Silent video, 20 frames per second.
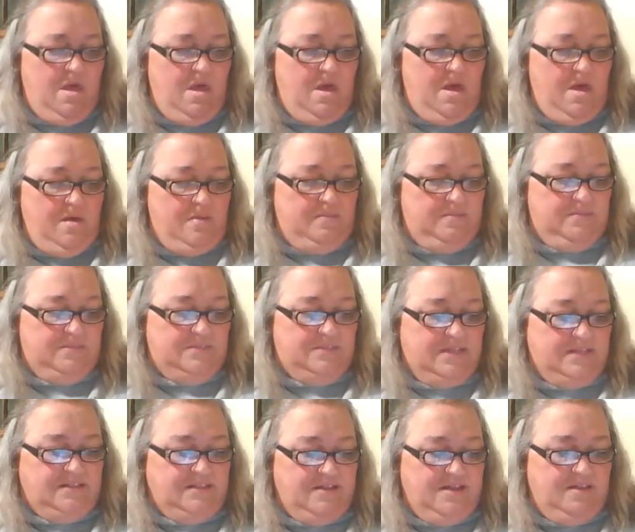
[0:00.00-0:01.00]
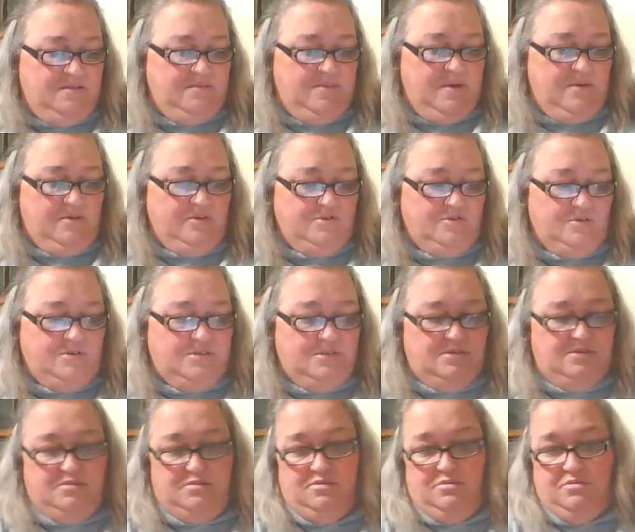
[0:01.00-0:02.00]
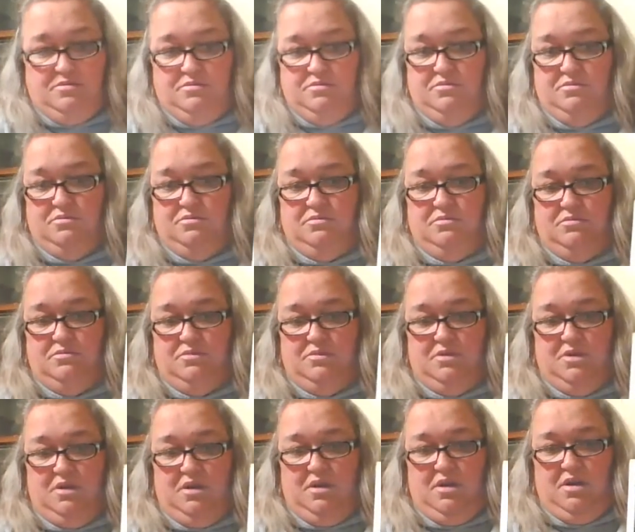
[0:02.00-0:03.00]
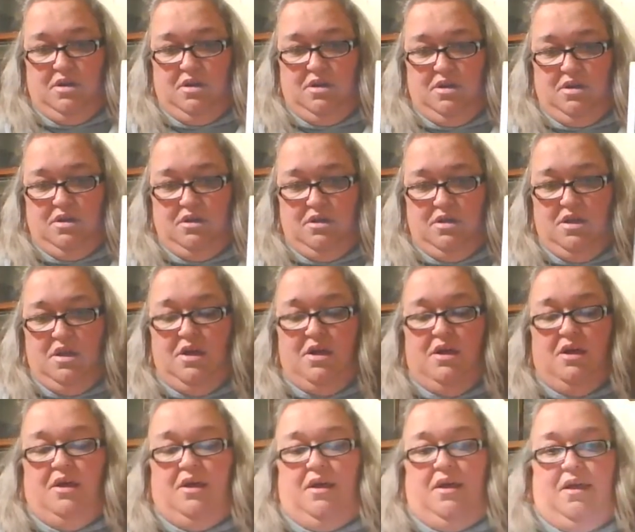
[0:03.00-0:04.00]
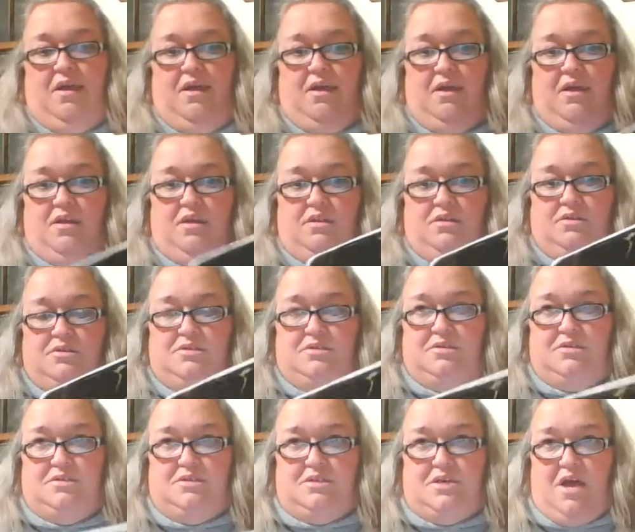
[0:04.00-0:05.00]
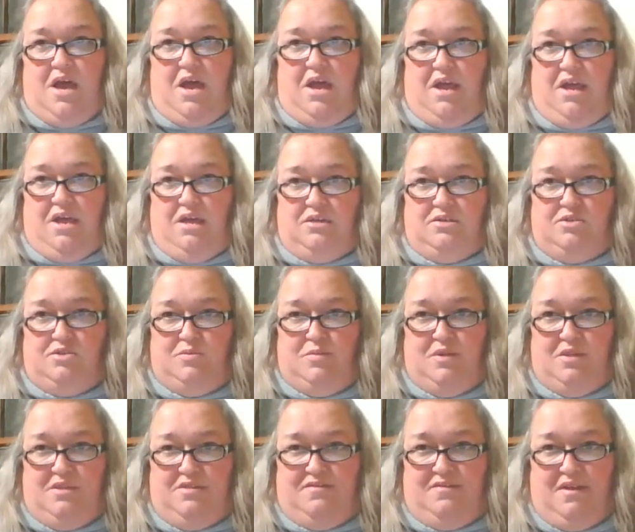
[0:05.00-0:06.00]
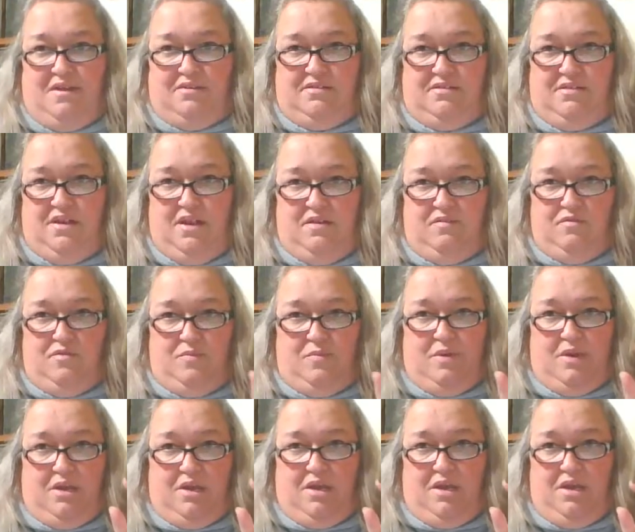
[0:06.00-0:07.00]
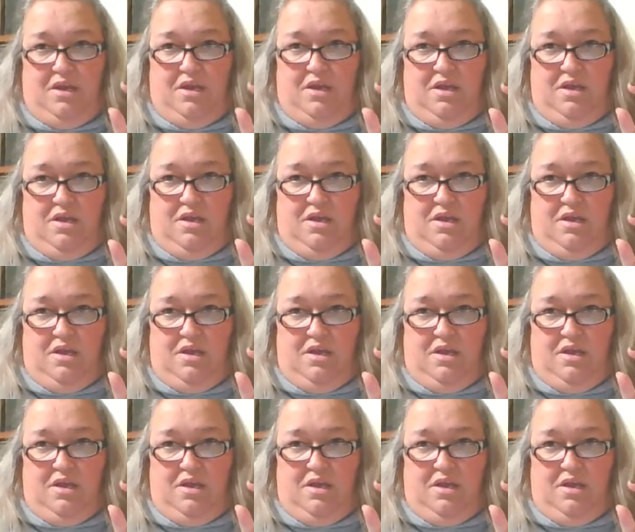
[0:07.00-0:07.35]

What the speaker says: one. Take the Gunpowder Treason. Ta-da, and tie into it the fact that everybody